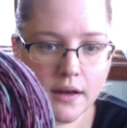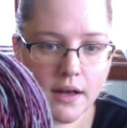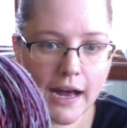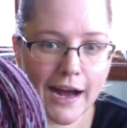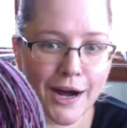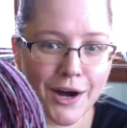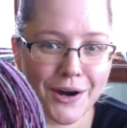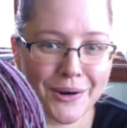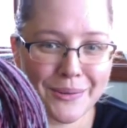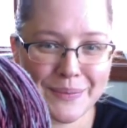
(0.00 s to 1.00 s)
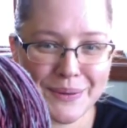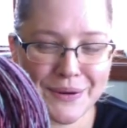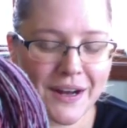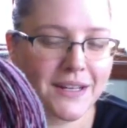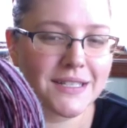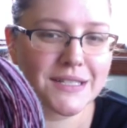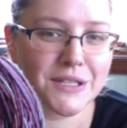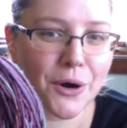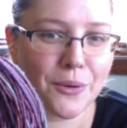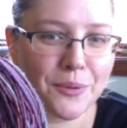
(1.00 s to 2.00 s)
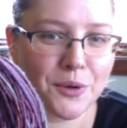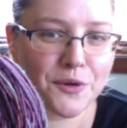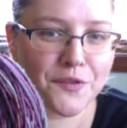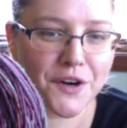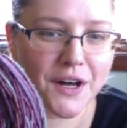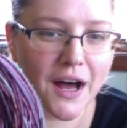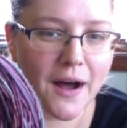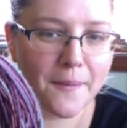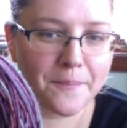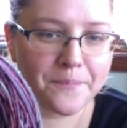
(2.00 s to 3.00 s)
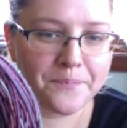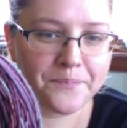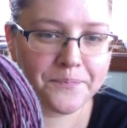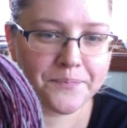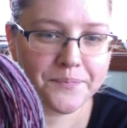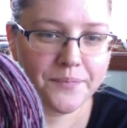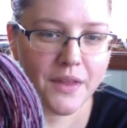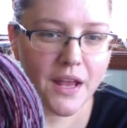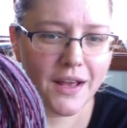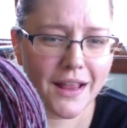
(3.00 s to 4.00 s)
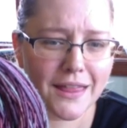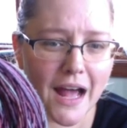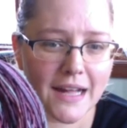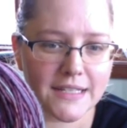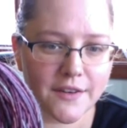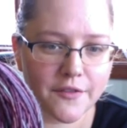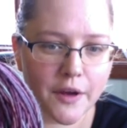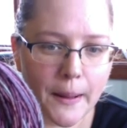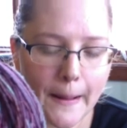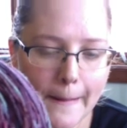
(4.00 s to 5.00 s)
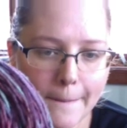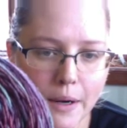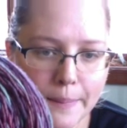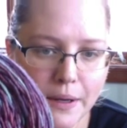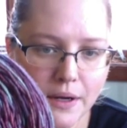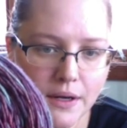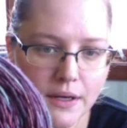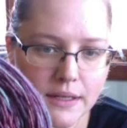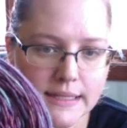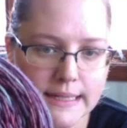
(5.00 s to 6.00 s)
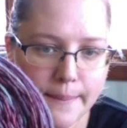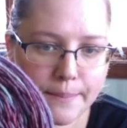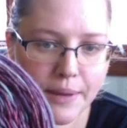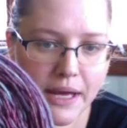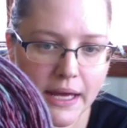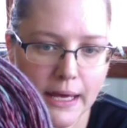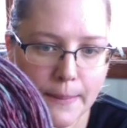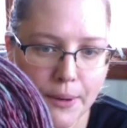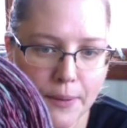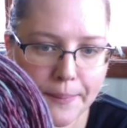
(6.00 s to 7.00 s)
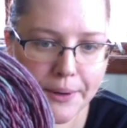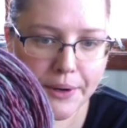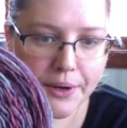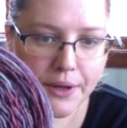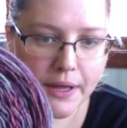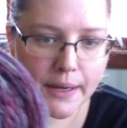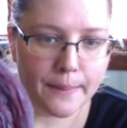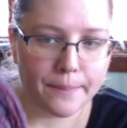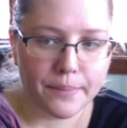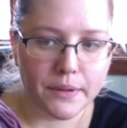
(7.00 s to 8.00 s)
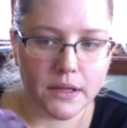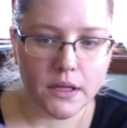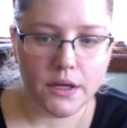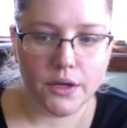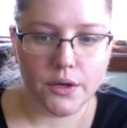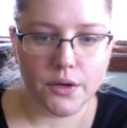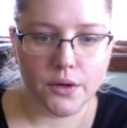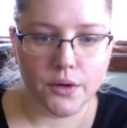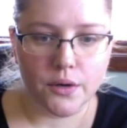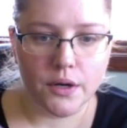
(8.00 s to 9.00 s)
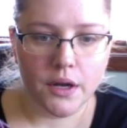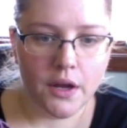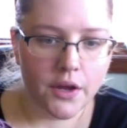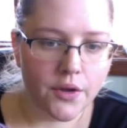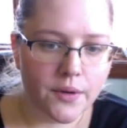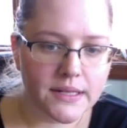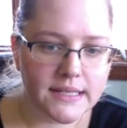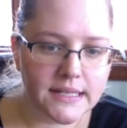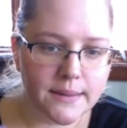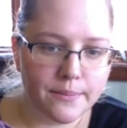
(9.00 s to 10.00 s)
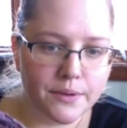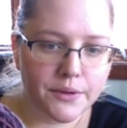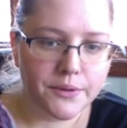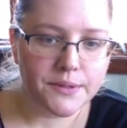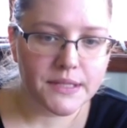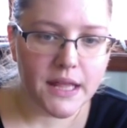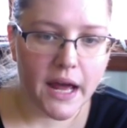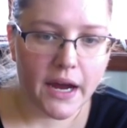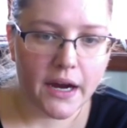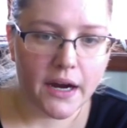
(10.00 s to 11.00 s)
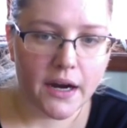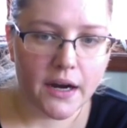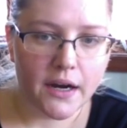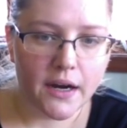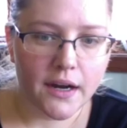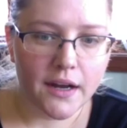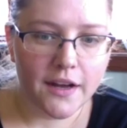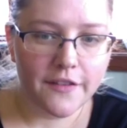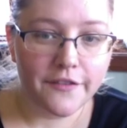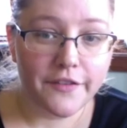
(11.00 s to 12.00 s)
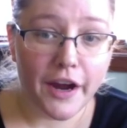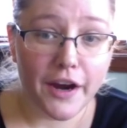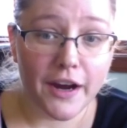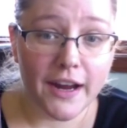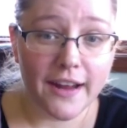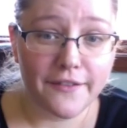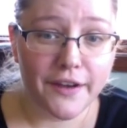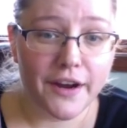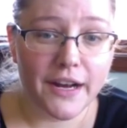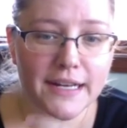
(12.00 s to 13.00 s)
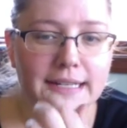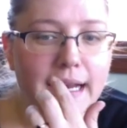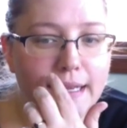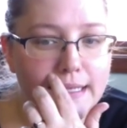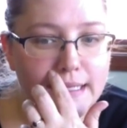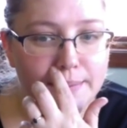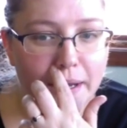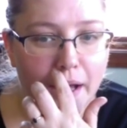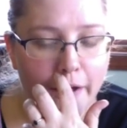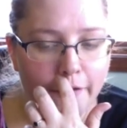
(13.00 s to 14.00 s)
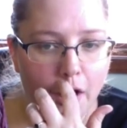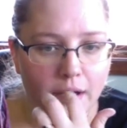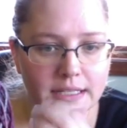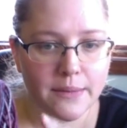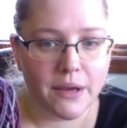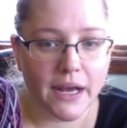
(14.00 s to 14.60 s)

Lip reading: How beautiful, so beautiful. Lots of purples and pinky purple and a blue. You could see some blues there. Very, very excited. This has been kind of haunting me.